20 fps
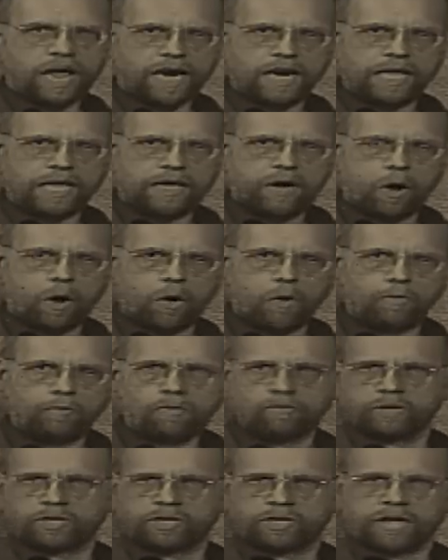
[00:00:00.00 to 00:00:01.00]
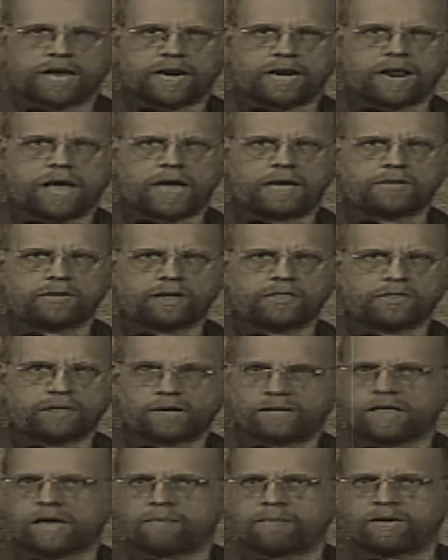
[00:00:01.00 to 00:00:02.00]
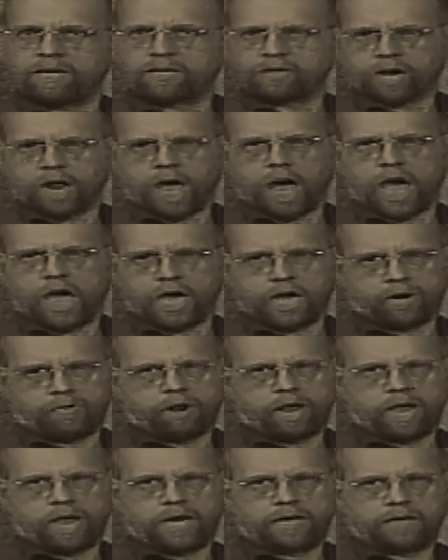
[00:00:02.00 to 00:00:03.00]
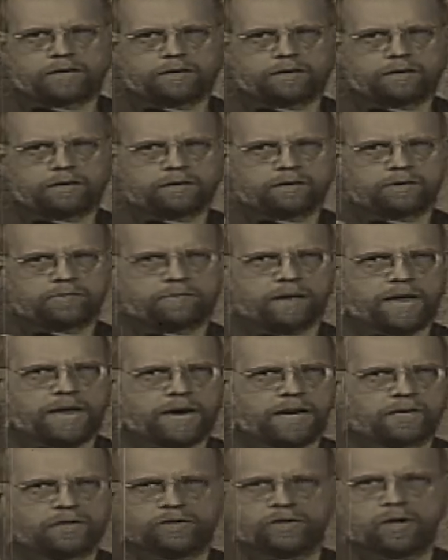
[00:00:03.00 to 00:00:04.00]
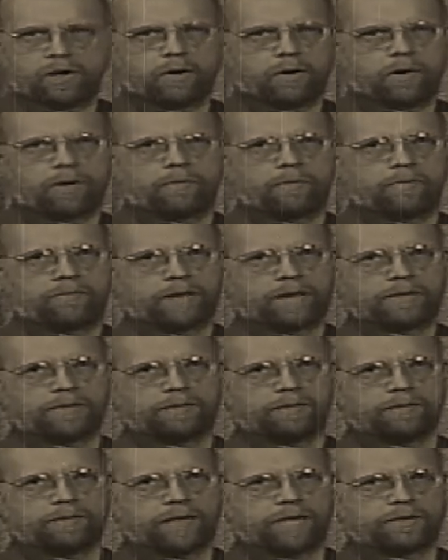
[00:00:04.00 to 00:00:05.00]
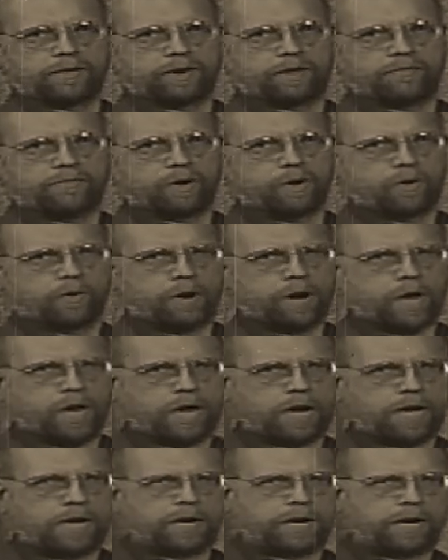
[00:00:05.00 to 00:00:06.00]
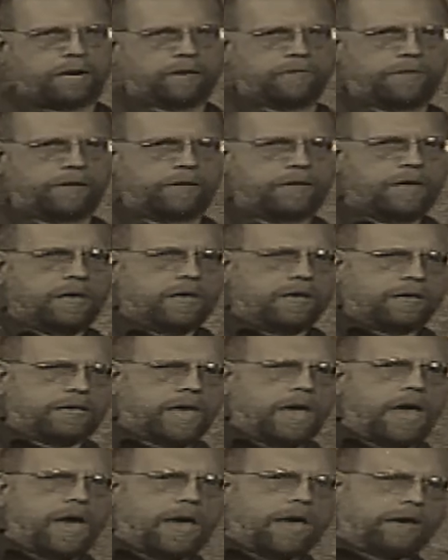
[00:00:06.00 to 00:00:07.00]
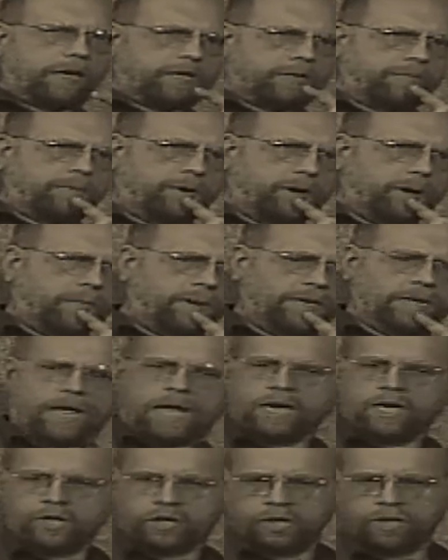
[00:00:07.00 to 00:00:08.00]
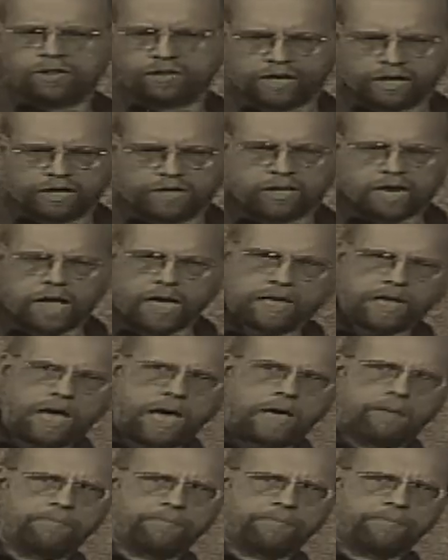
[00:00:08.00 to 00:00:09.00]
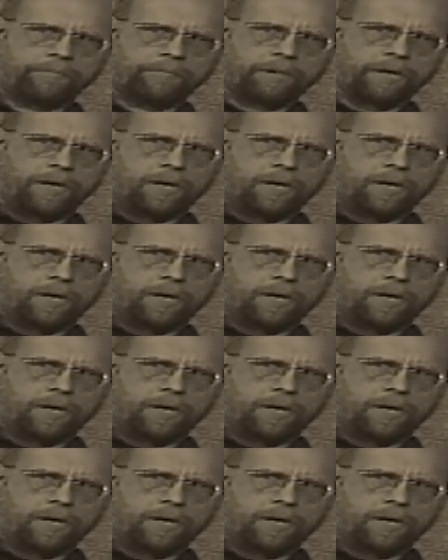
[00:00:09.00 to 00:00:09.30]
De Leon, which is kind of nice. I think that means lion, right, in Spanish. So we've got some of that stuff going on in here. The cat experimentation, things like that.